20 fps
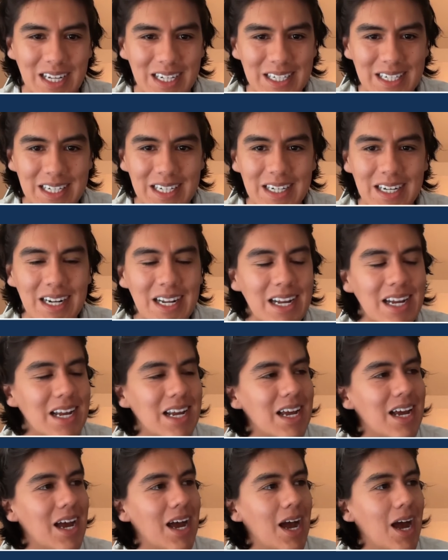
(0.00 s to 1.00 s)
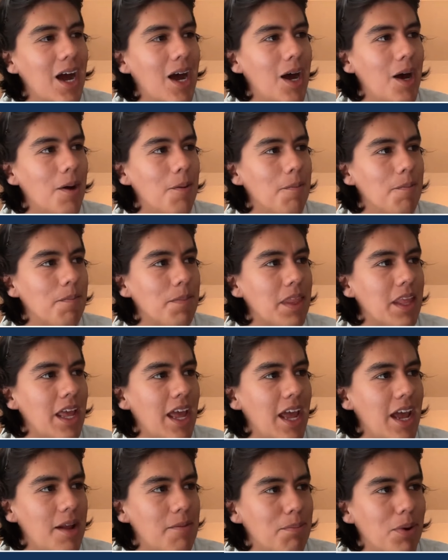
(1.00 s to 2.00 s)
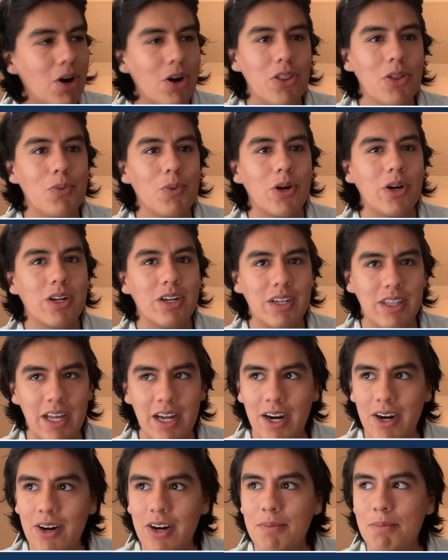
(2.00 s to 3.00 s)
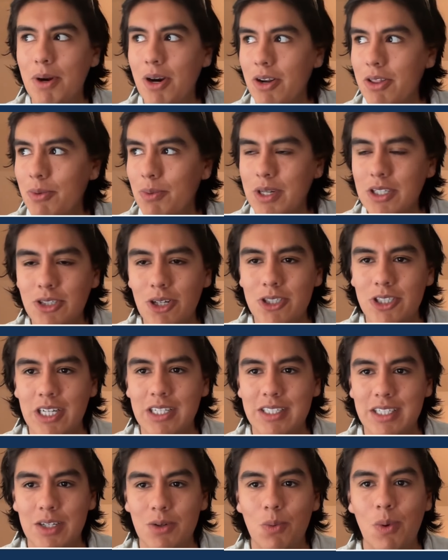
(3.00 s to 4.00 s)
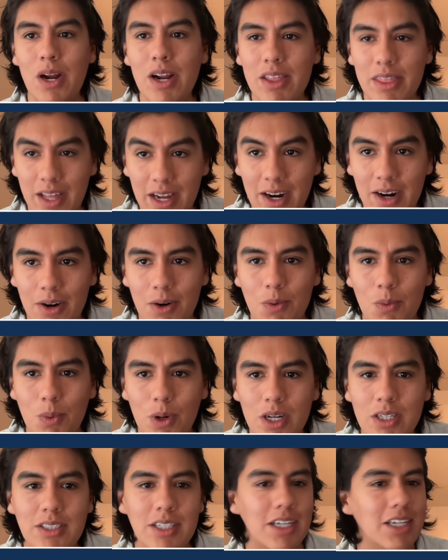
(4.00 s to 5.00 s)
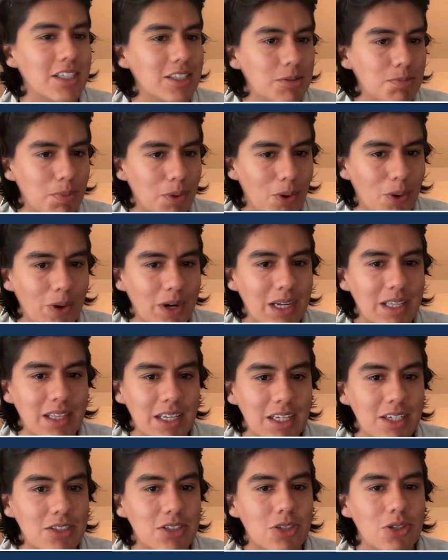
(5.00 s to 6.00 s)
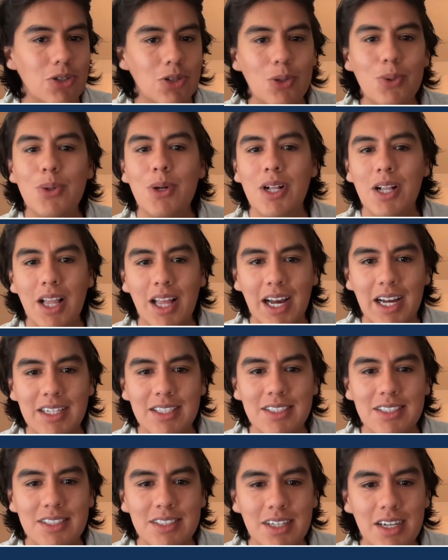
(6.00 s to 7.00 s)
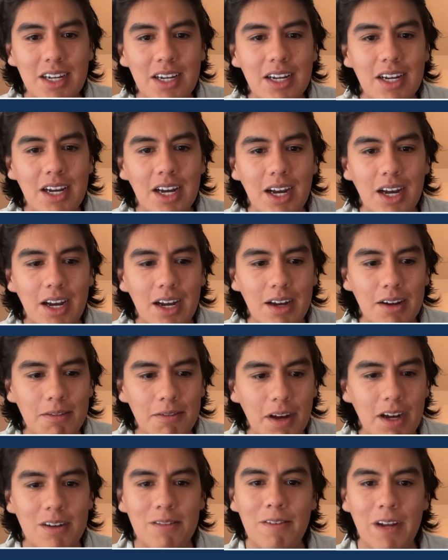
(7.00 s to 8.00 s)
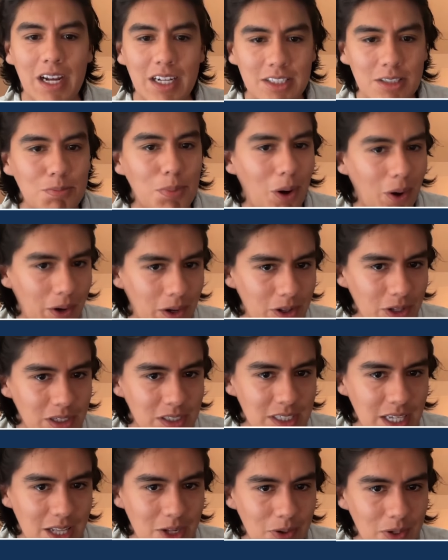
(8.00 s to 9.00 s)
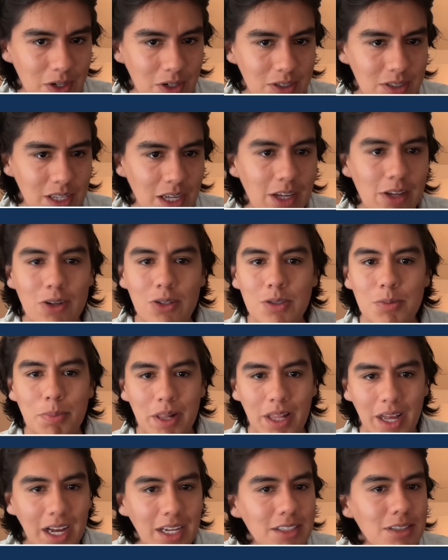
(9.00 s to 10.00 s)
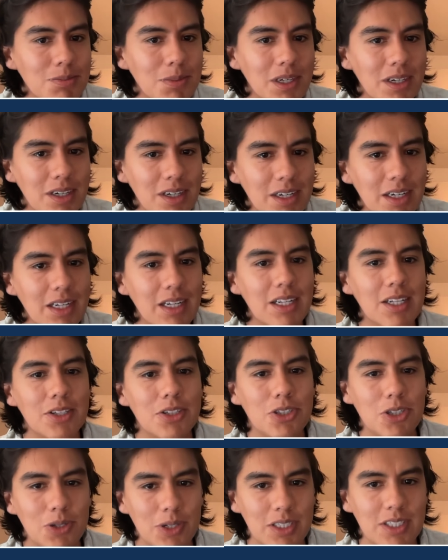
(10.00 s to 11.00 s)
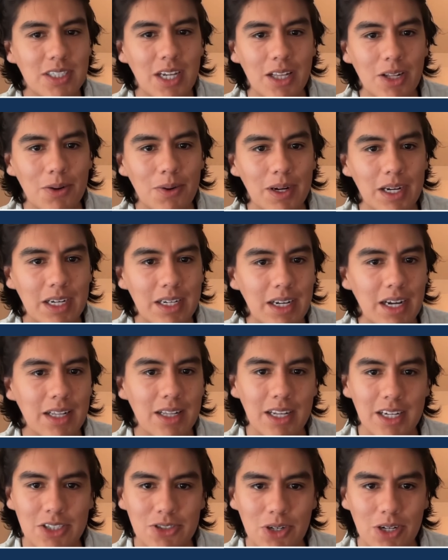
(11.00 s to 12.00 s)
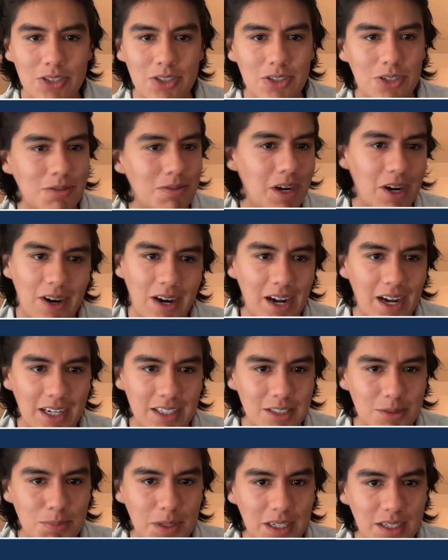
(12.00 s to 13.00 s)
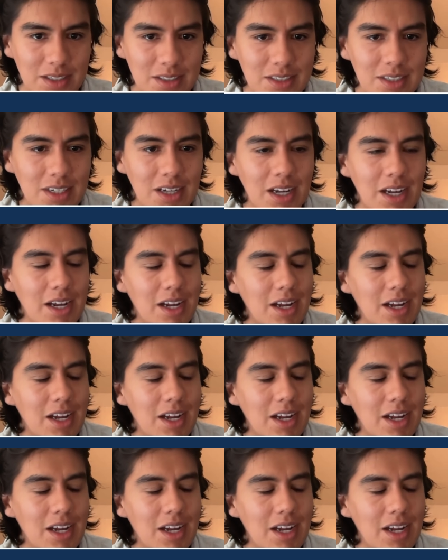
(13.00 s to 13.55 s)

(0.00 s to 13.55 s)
London. And part of the work there and part of the research I did there was exploring these new class of advanced particle accelerators that use plasma to accelerate electrons to very high speeds.